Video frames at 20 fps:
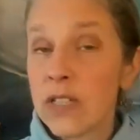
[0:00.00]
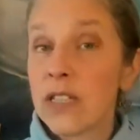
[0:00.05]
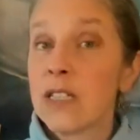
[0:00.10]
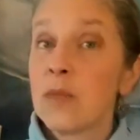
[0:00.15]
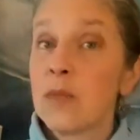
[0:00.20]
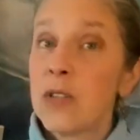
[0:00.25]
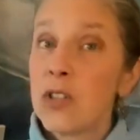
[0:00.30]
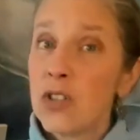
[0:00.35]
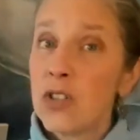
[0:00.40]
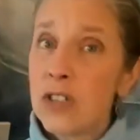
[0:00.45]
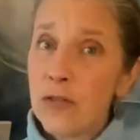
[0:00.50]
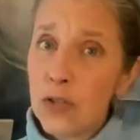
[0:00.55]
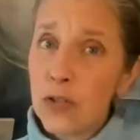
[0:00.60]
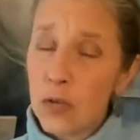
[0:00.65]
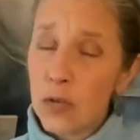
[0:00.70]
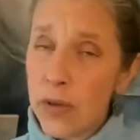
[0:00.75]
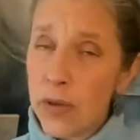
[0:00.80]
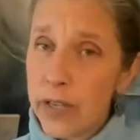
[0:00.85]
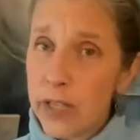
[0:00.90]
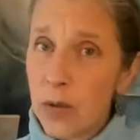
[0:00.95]
especially if
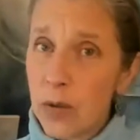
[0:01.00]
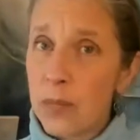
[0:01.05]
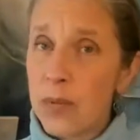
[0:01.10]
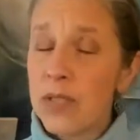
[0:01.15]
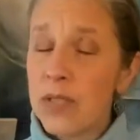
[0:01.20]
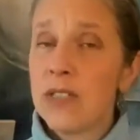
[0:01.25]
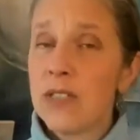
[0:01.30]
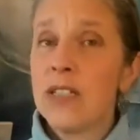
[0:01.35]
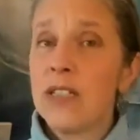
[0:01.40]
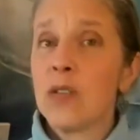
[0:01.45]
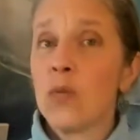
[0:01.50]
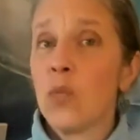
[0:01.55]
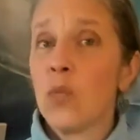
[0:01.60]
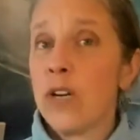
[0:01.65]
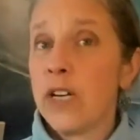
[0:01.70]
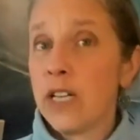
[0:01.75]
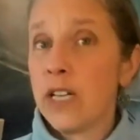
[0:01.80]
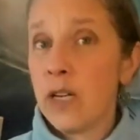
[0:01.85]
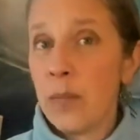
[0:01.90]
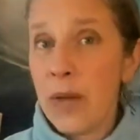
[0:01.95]
you're running a business and
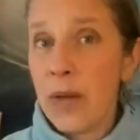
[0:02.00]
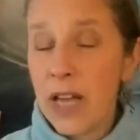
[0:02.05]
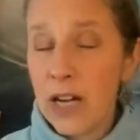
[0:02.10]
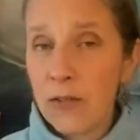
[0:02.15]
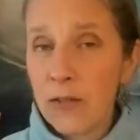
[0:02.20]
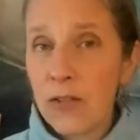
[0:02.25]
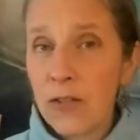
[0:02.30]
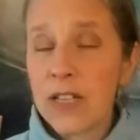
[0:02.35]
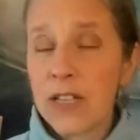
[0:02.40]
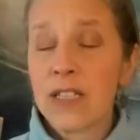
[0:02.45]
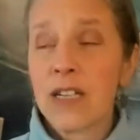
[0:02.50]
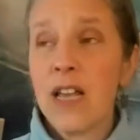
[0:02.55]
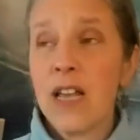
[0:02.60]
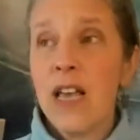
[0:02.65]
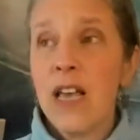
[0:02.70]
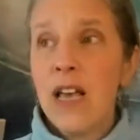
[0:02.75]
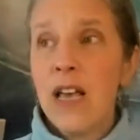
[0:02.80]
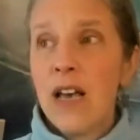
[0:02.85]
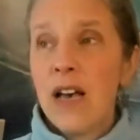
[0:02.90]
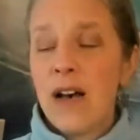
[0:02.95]
wanting to manifest.
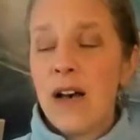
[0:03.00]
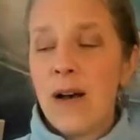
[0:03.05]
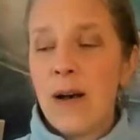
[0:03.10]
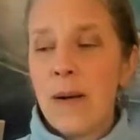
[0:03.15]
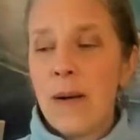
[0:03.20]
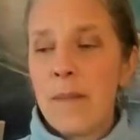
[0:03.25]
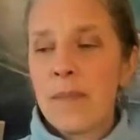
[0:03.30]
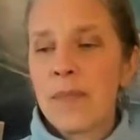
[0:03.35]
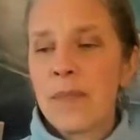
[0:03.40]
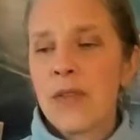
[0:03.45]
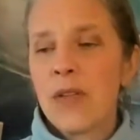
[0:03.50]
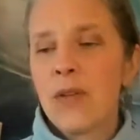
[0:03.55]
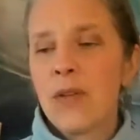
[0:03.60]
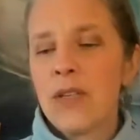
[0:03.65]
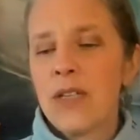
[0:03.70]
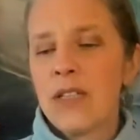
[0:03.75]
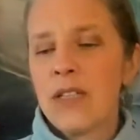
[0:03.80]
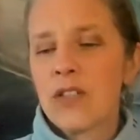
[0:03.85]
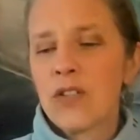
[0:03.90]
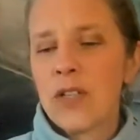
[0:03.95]

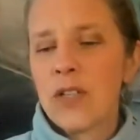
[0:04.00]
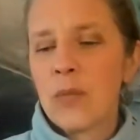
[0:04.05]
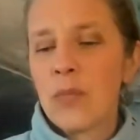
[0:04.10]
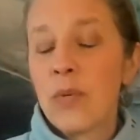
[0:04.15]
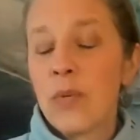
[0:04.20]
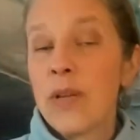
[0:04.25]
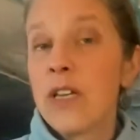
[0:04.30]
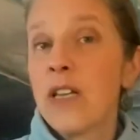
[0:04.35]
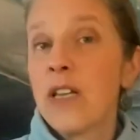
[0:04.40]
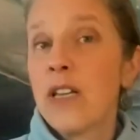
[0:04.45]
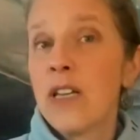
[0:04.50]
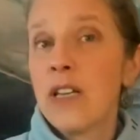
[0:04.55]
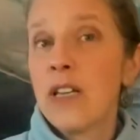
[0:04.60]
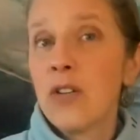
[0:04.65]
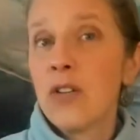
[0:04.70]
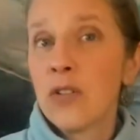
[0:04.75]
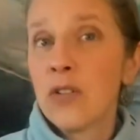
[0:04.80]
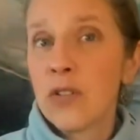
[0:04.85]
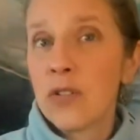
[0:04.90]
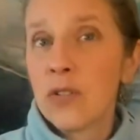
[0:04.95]
It's going to bring
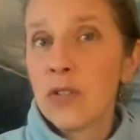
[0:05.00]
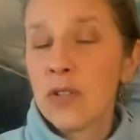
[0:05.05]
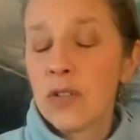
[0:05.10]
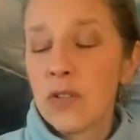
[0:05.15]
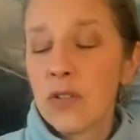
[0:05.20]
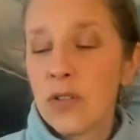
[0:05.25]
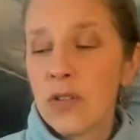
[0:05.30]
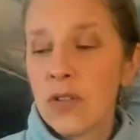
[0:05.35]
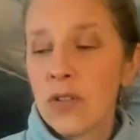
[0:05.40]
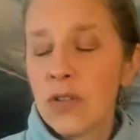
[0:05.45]
your